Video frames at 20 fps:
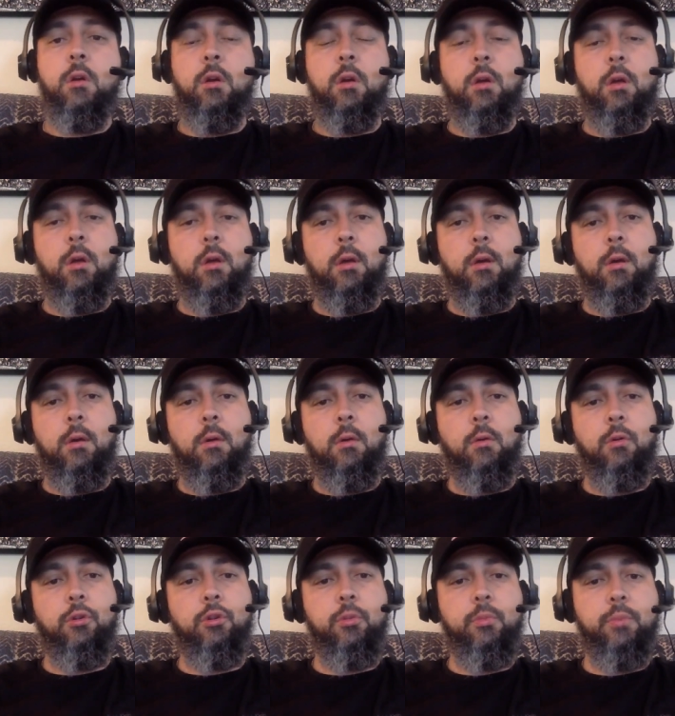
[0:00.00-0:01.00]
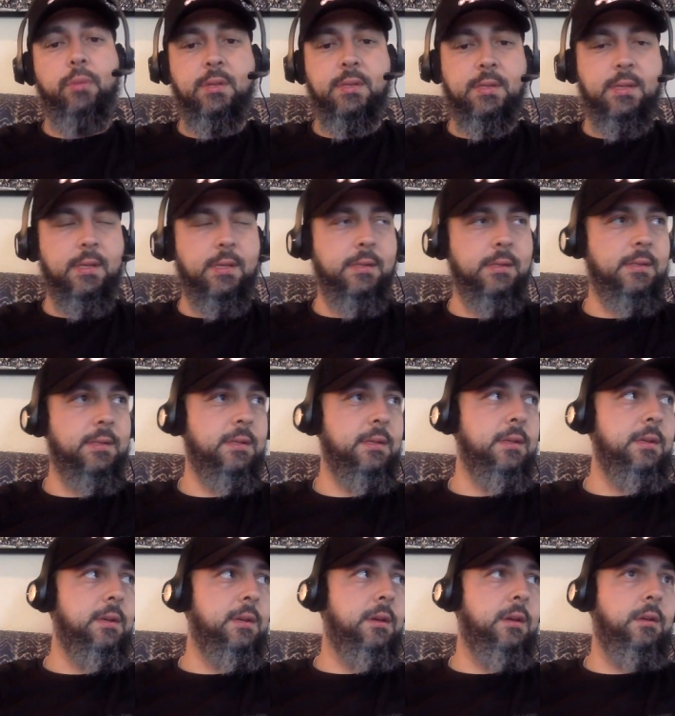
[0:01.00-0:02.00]
uh, or your business
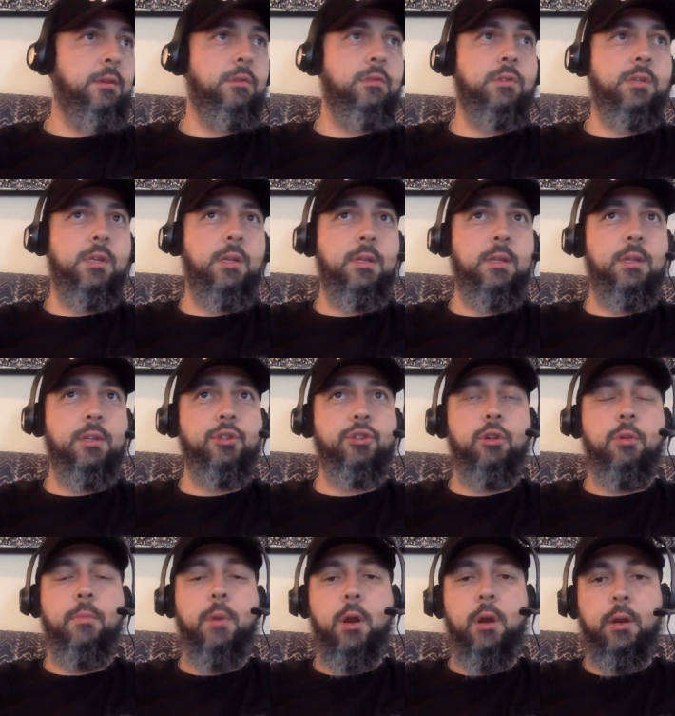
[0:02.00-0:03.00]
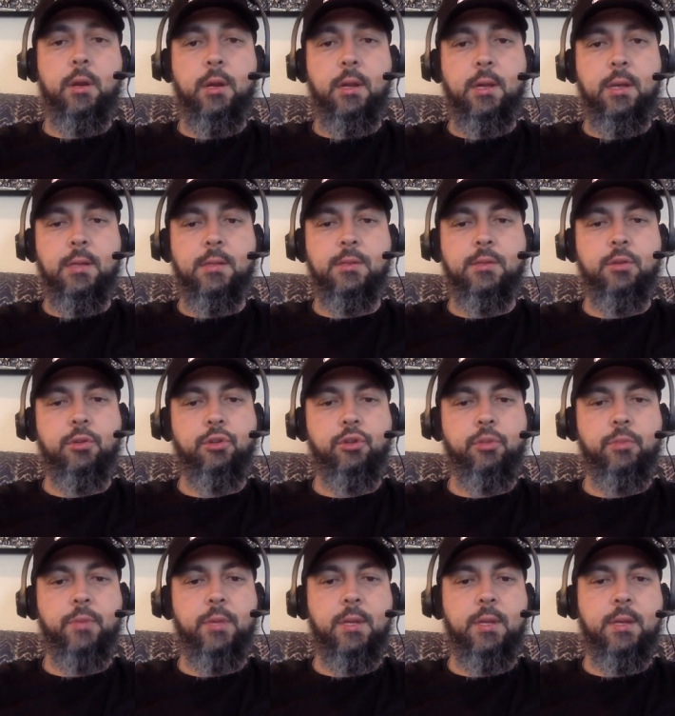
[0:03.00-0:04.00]
using digital marketing and social
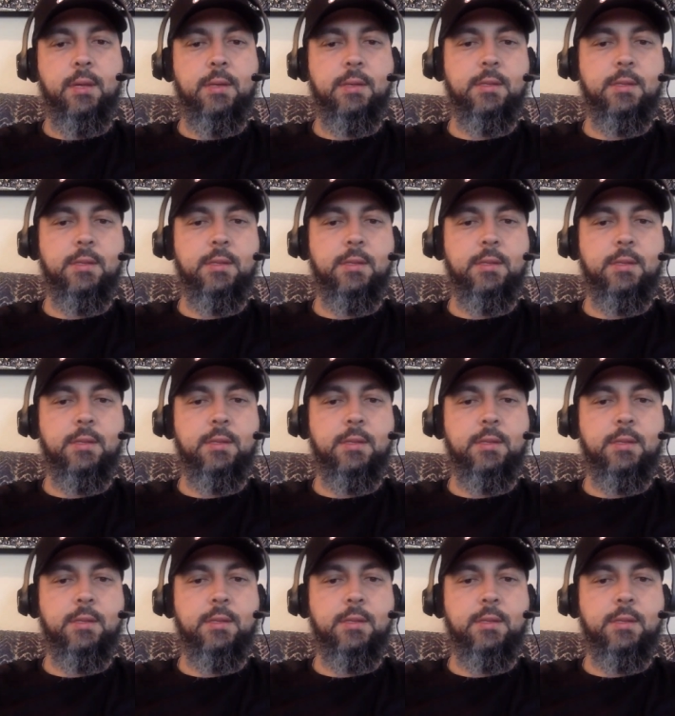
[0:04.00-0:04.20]
media.